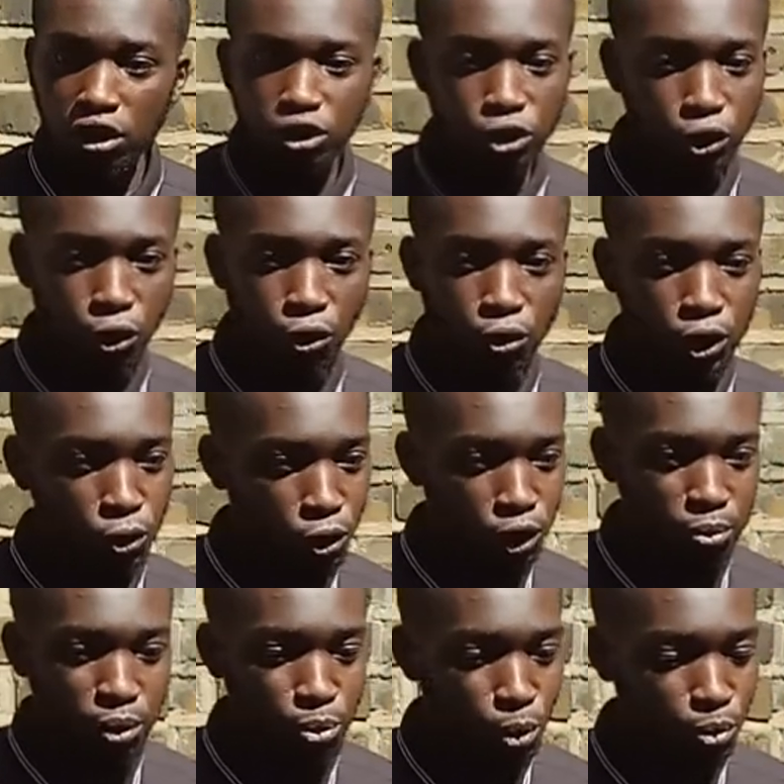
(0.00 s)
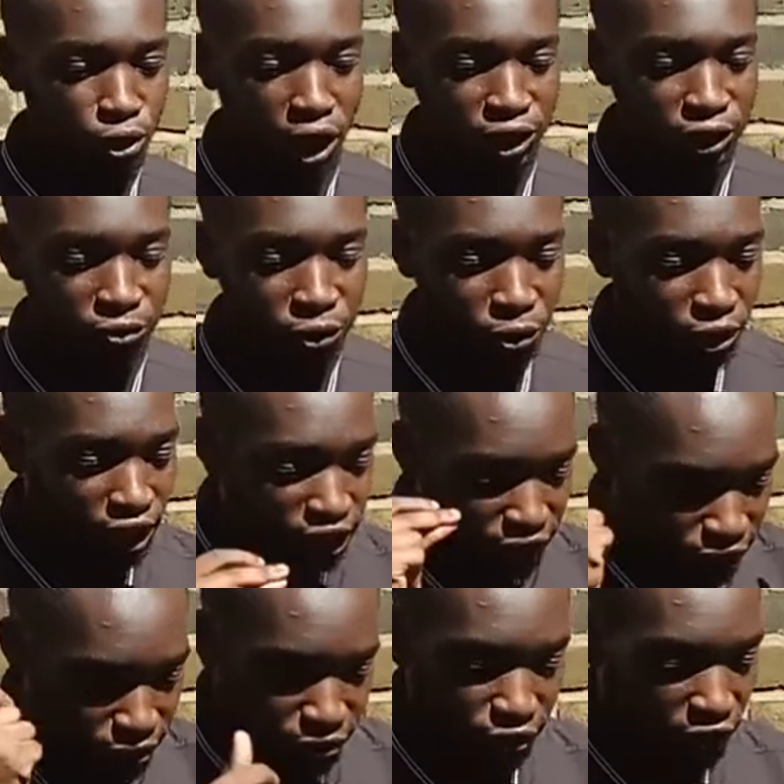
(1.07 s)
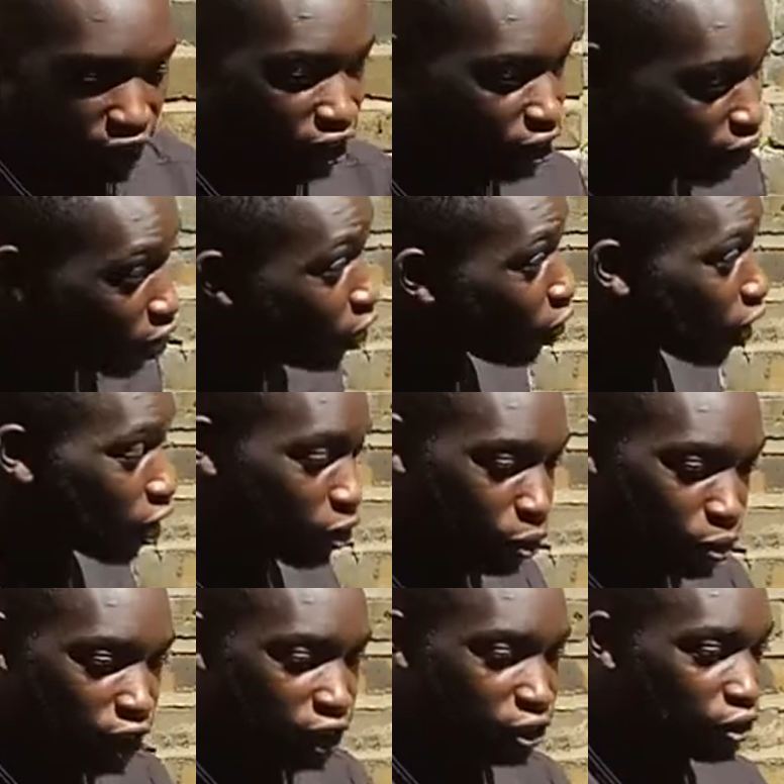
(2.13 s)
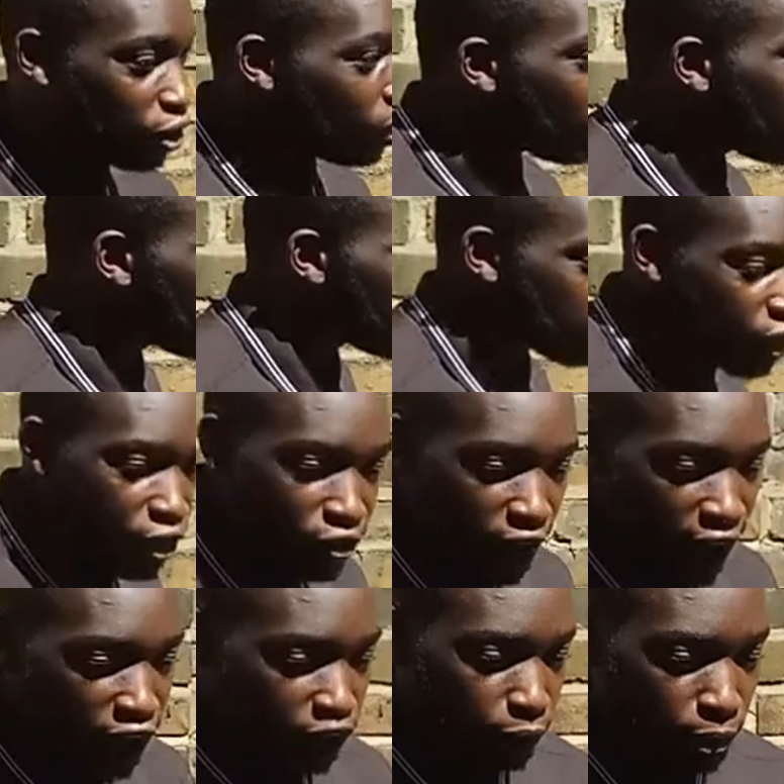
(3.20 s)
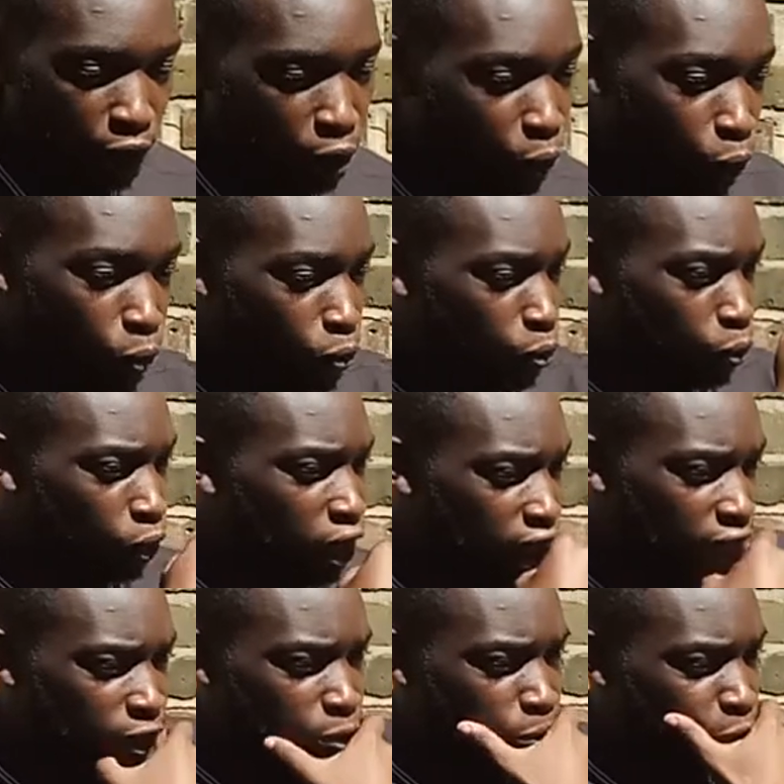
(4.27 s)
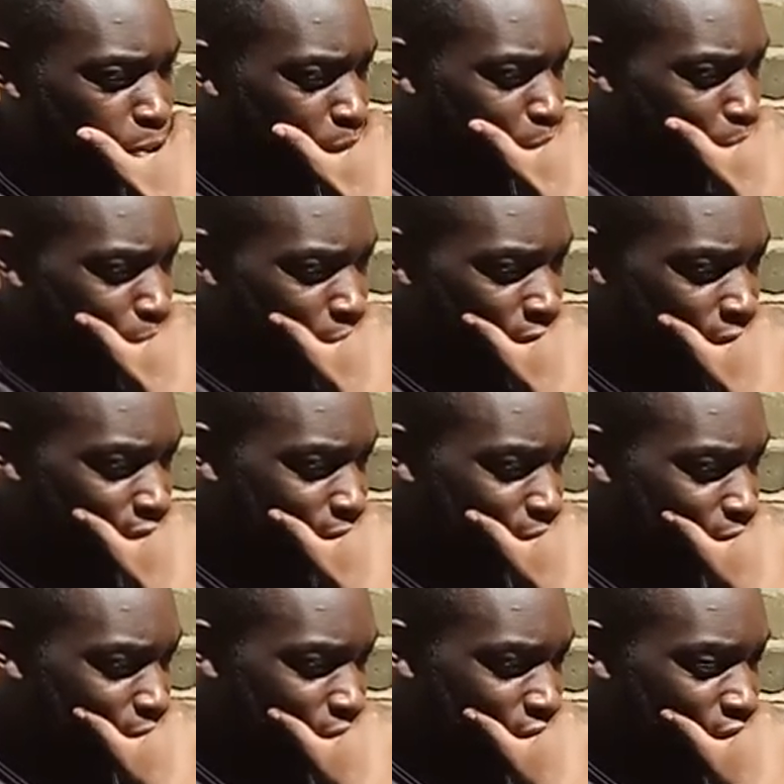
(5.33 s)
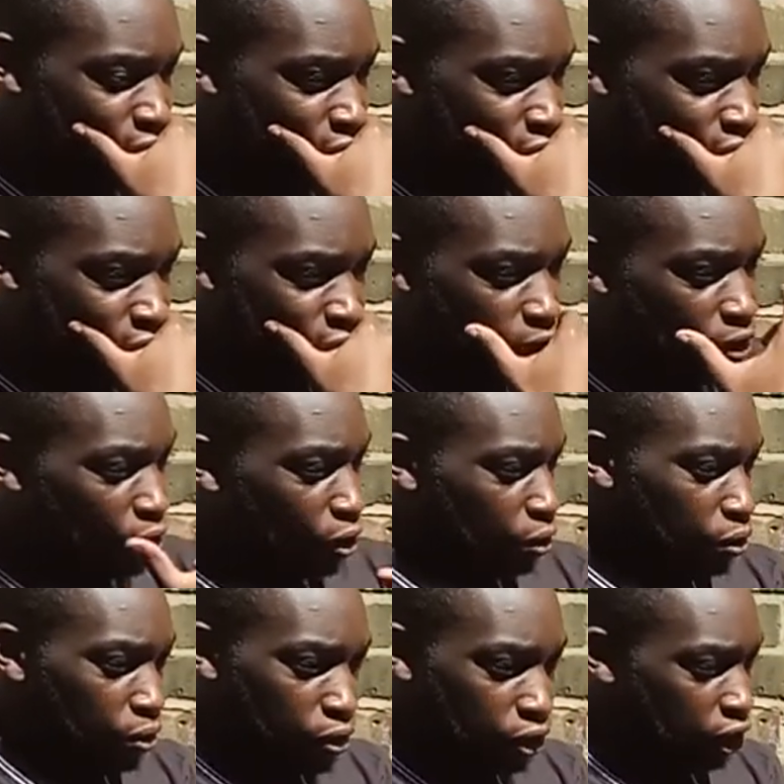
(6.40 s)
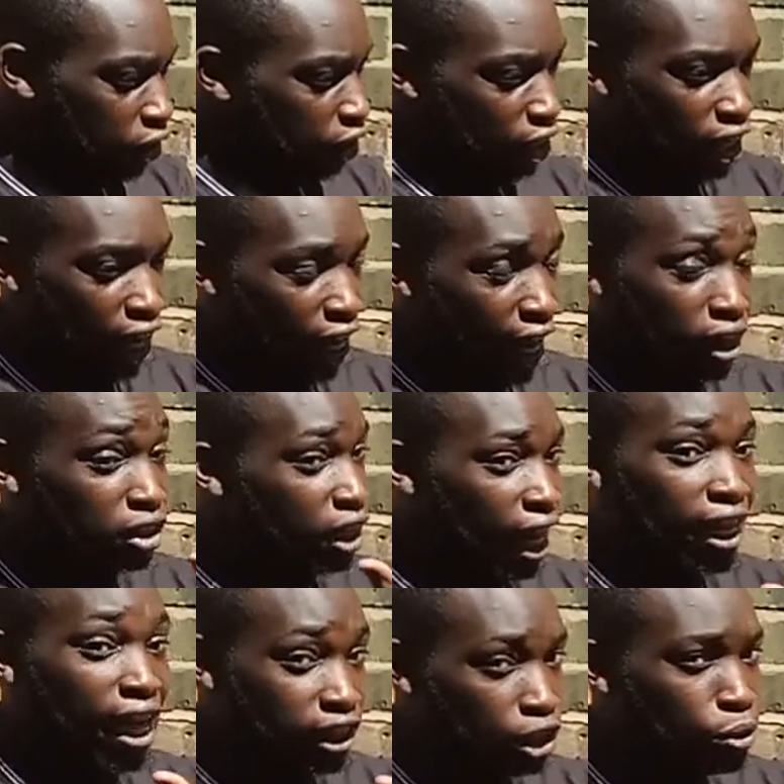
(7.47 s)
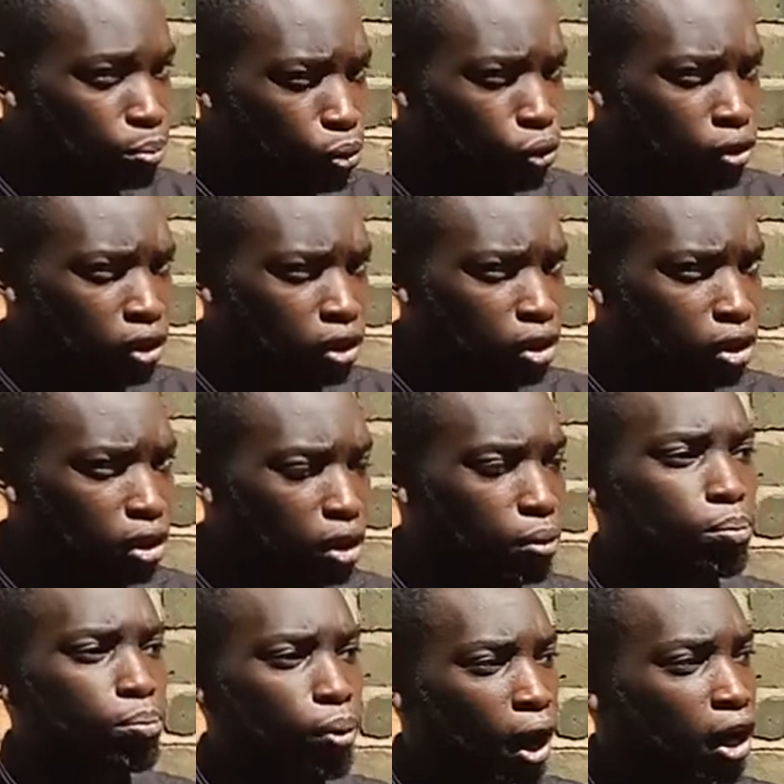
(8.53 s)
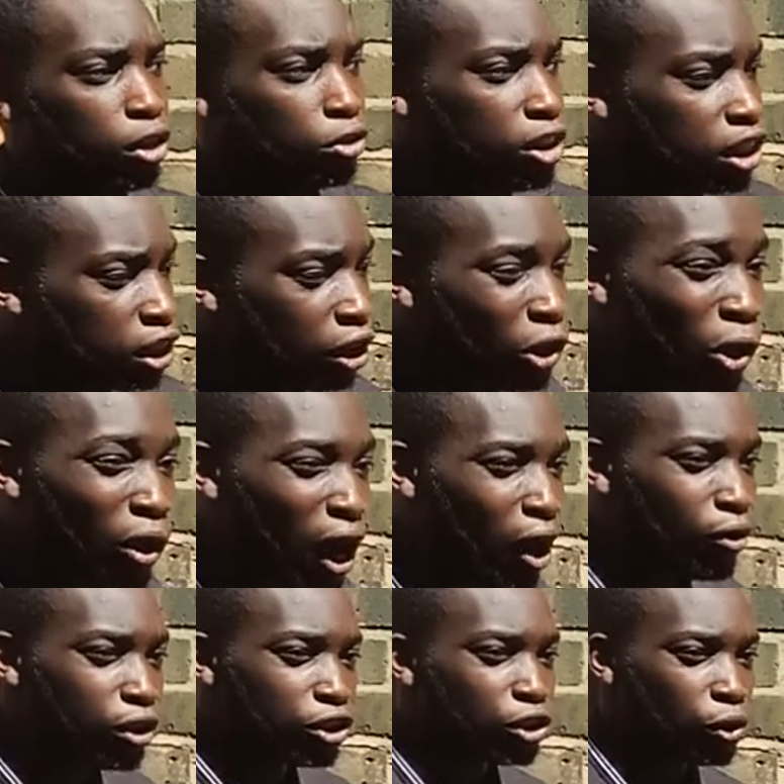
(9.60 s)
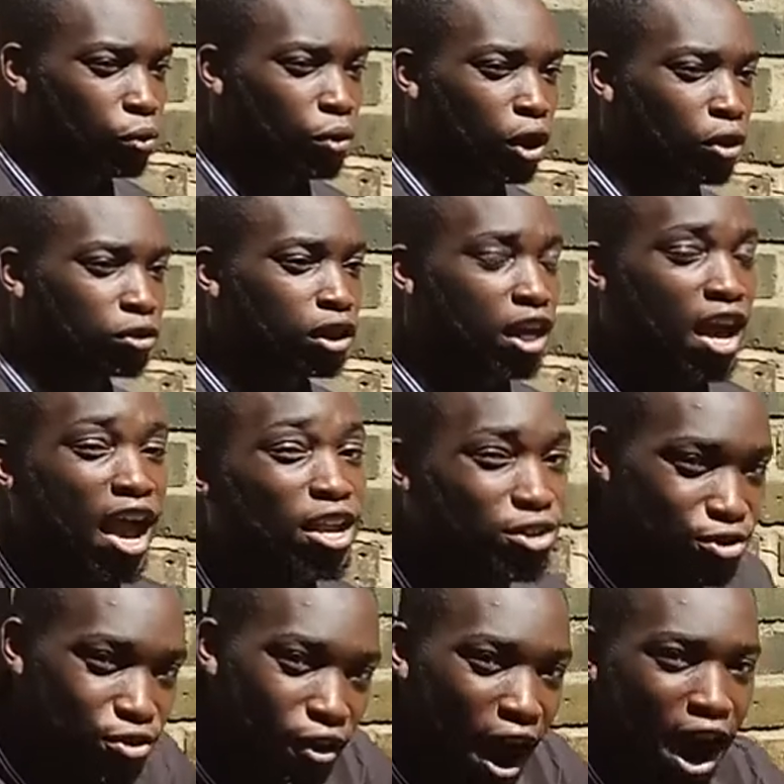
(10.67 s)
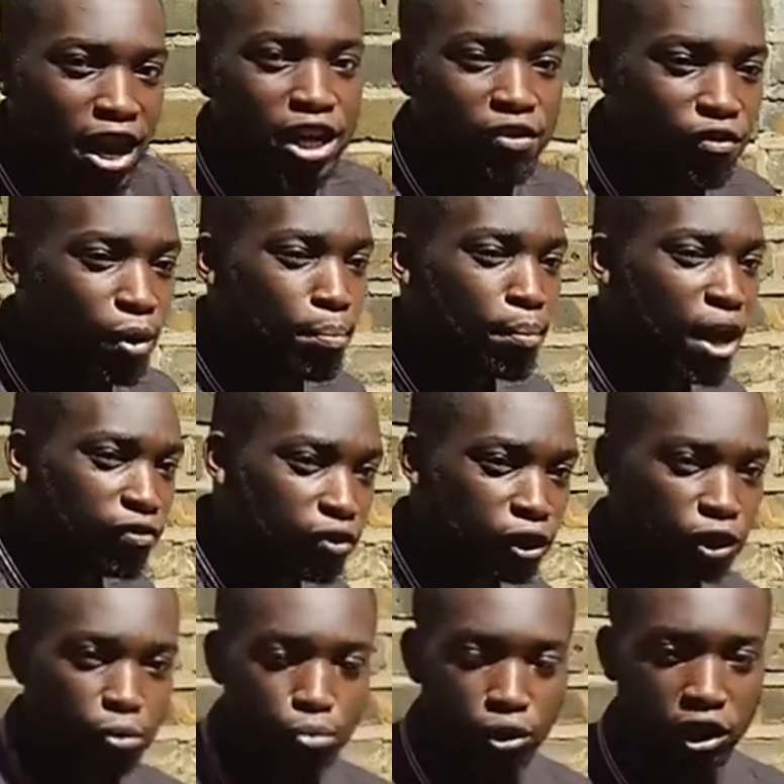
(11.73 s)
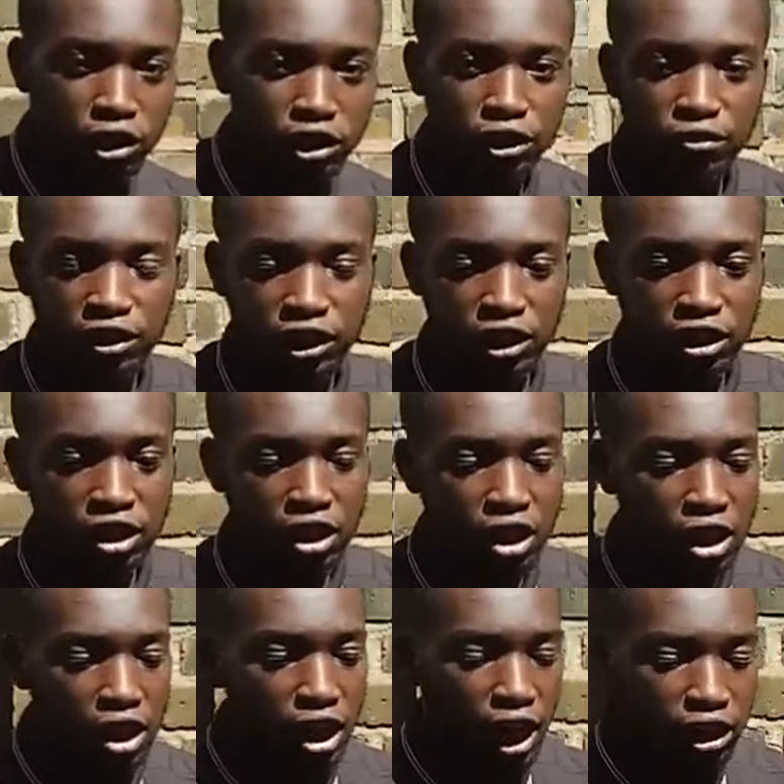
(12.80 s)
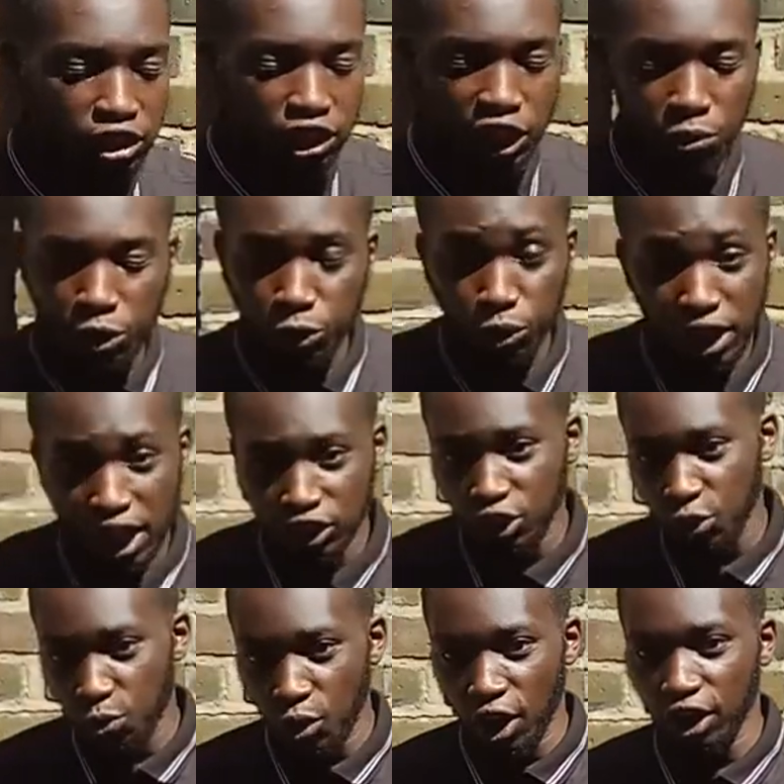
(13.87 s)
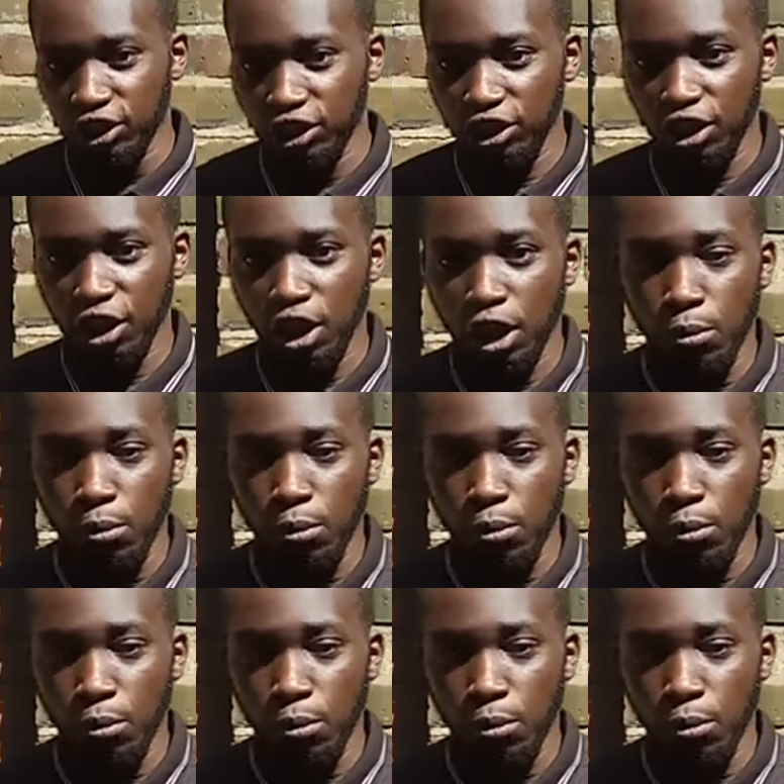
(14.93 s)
So in order to be more productive, you don't just think, okay, you don't just theorize about, ooh, what can I do to be more productive and uh, do this, this and that. Like that, that's important, but you need to go out into the world and try different methods of productivity and see which one actually works.